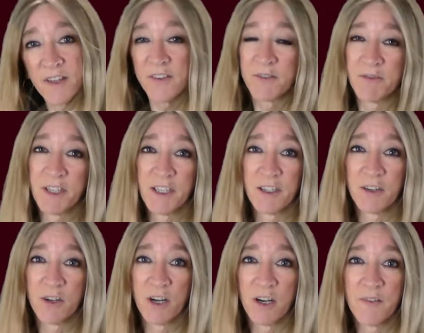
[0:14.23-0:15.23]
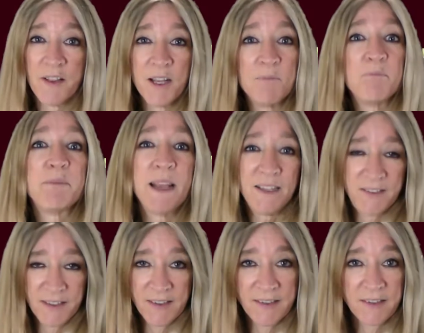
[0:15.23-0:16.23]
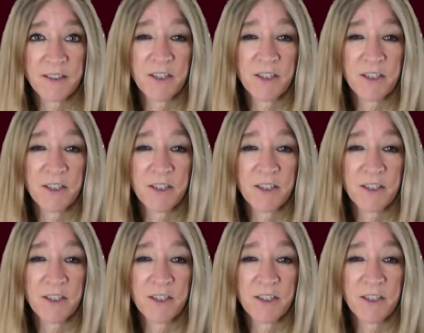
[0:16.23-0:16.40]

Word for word: this video on the basics,